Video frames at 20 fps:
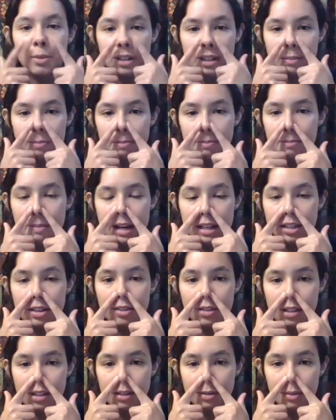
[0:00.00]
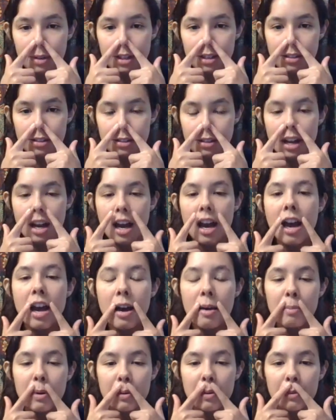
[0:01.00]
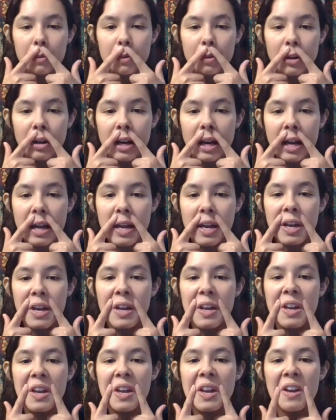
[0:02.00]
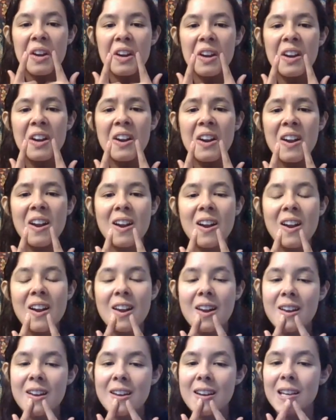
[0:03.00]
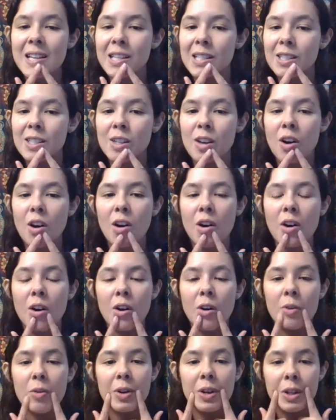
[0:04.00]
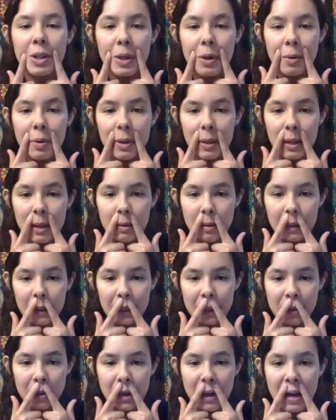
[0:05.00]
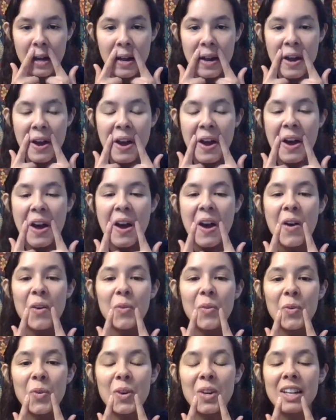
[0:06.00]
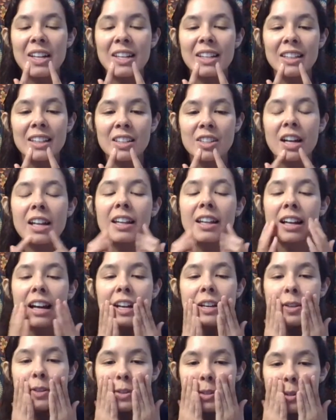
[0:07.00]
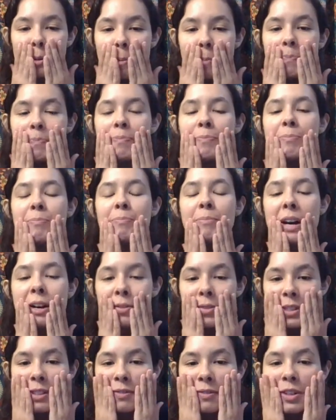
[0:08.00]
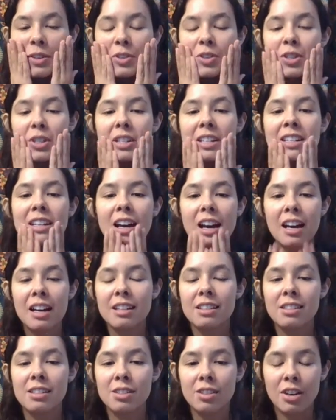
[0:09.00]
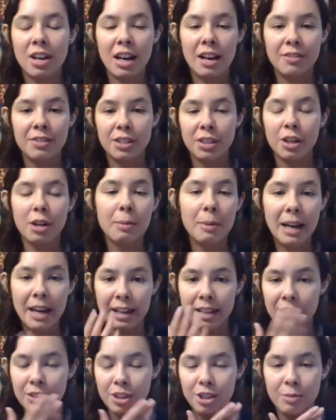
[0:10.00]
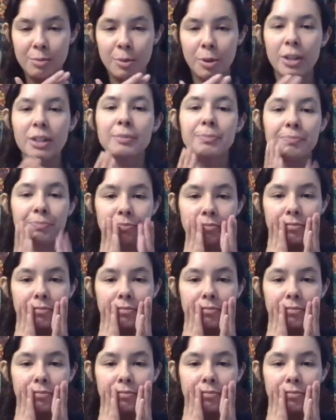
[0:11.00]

Like my nose is the worst, but right here it's all really, really, really dry. Really dry. Like I use mountains of lotion and I still have to go back and do more.